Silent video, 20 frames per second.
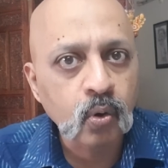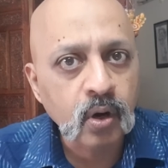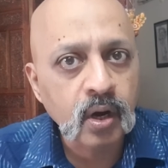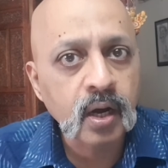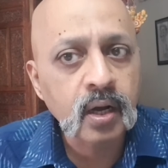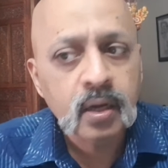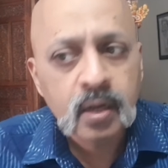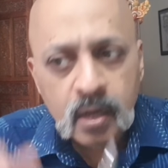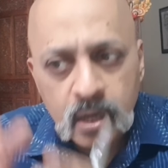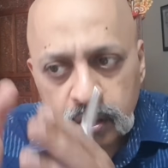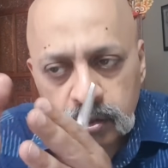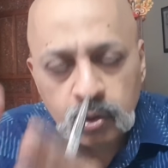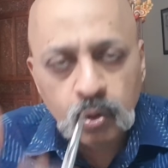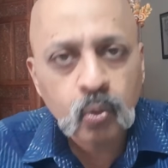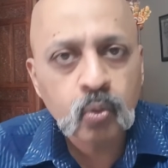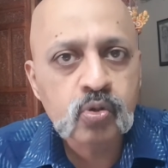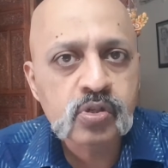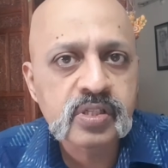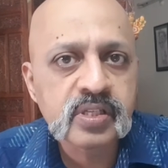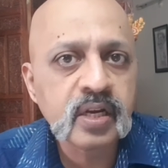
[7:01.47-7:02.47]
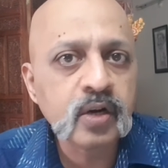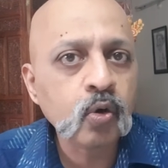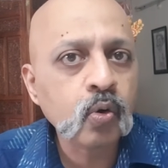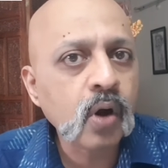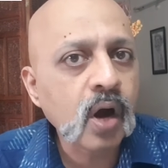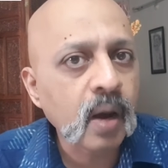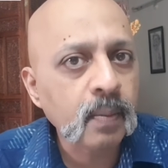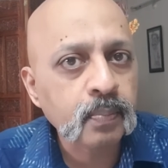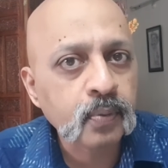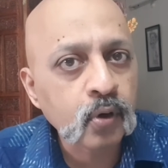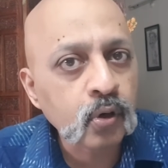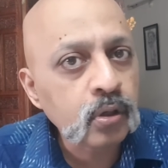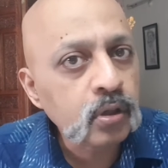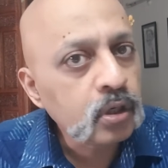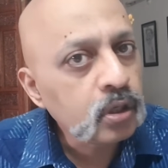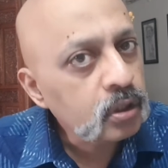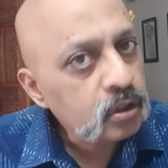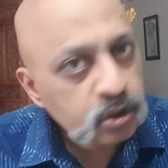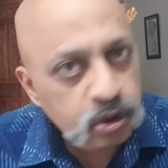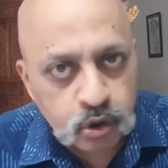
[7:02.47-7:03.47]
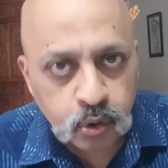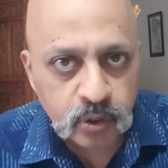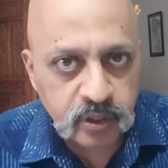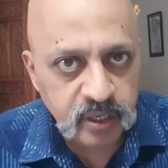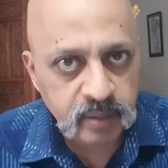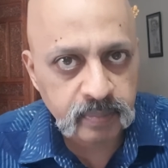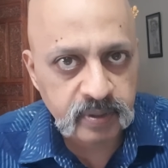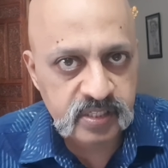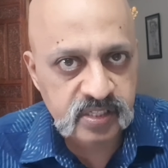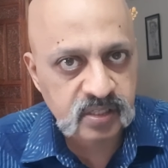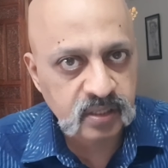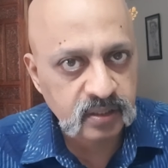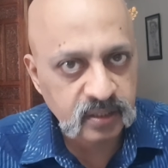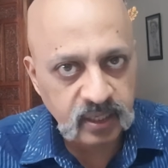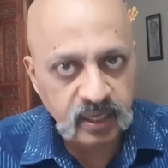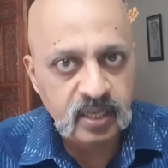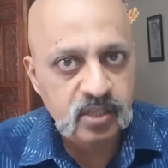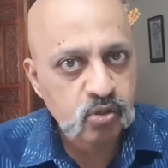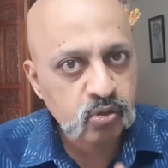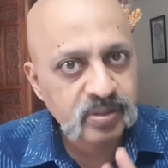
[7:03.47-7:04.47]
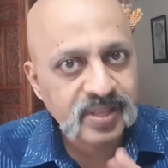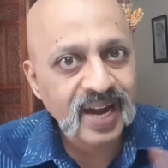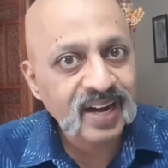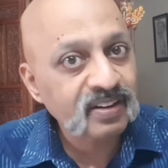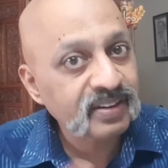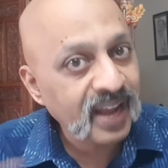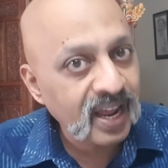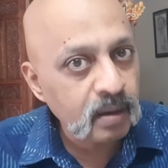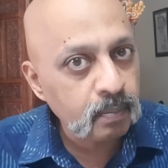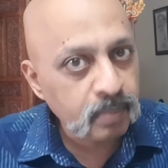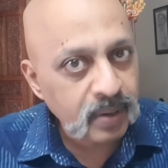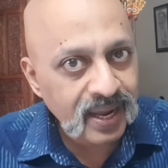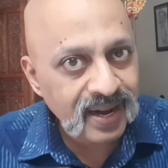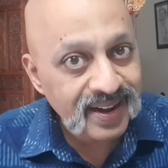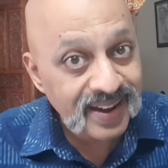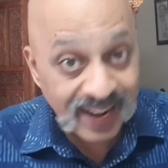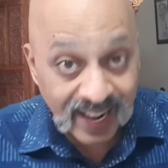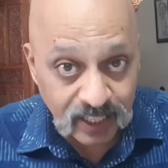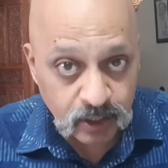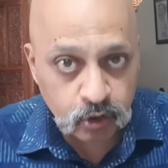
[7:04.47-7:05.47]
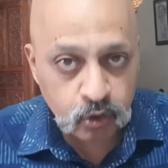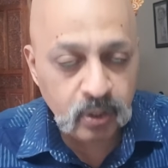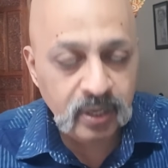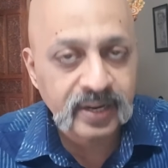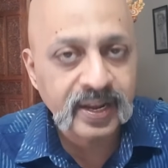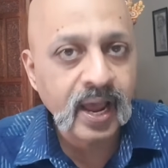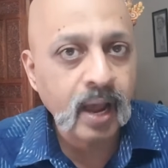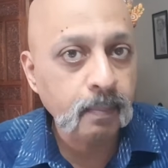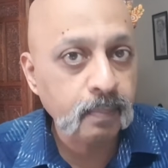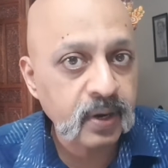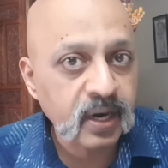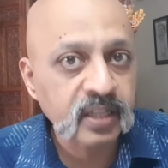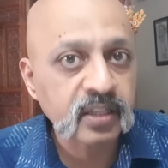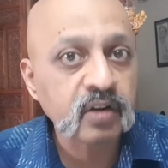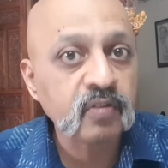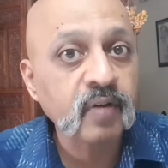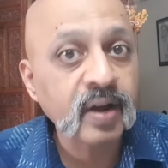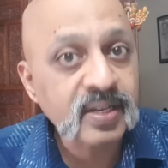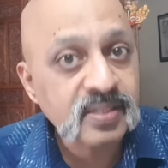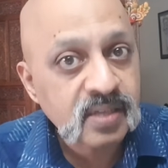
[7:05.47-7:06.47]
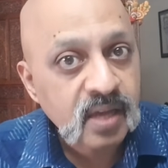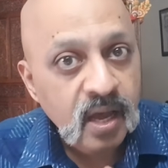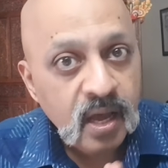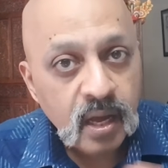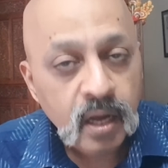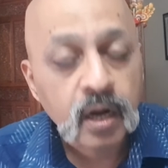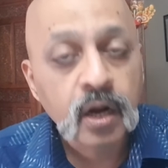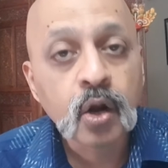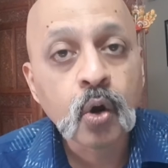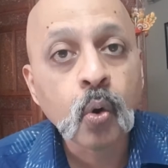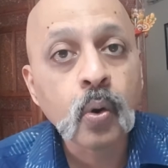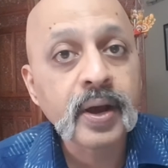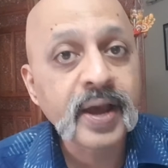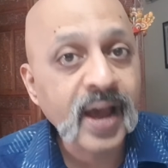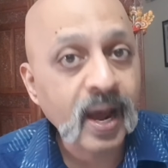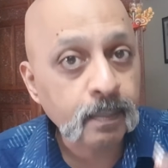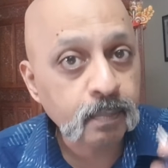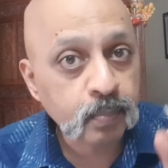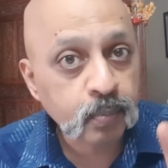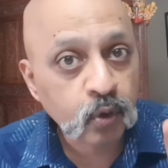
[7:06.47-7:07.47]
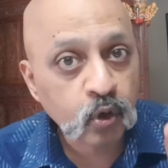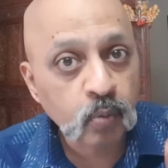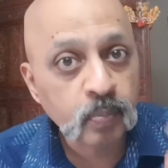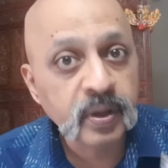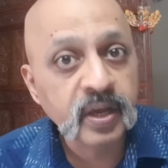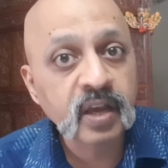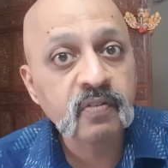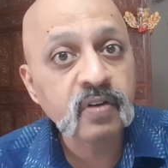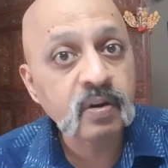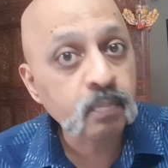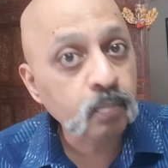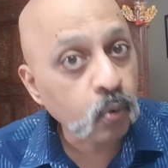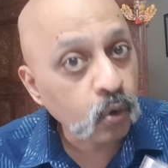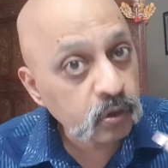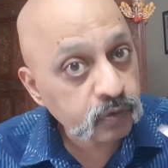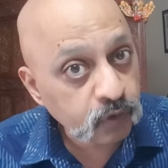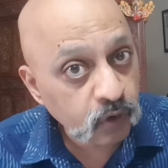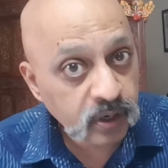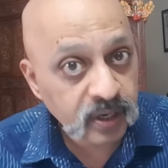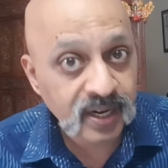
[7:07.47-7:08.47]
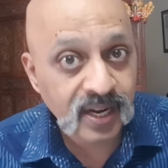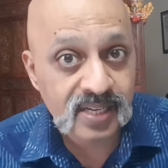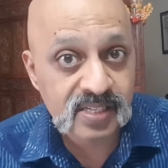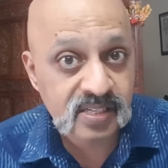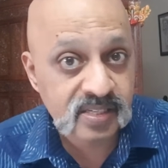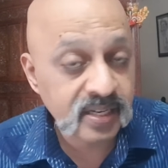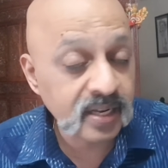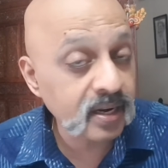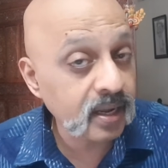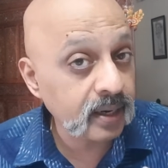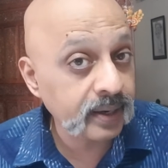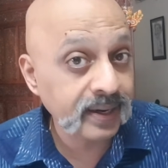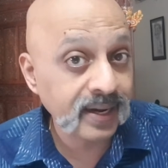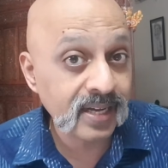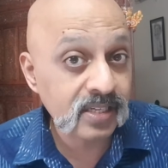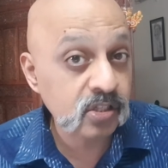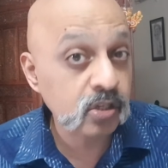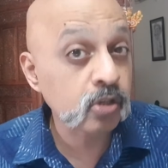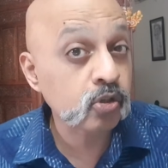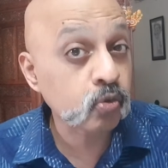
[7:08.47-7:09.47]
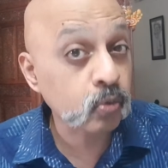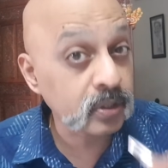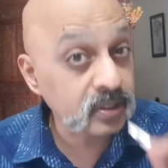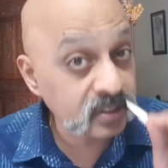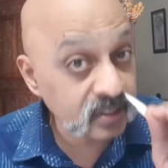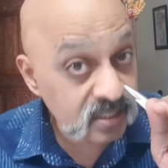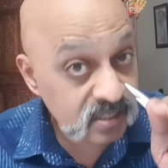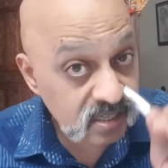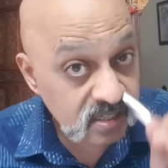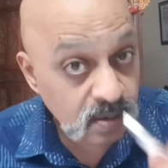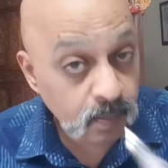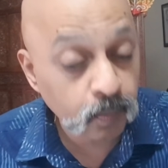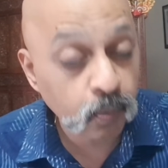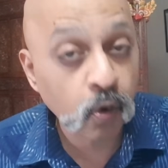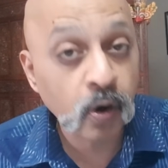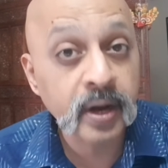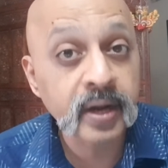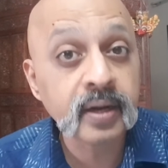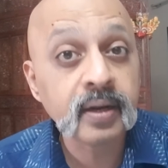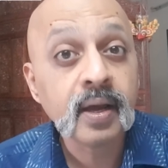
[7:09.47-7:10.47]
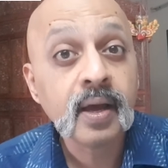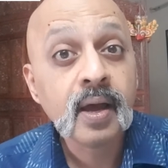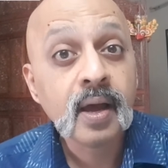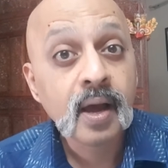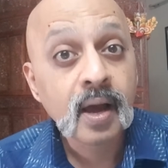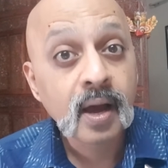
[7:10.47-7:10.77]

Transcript: hoga, to us din ko aapko chutti mil sakti hai. So that can be a natural gap, but otherwise no gap to be given both for class 10 and class 12 students. This is a point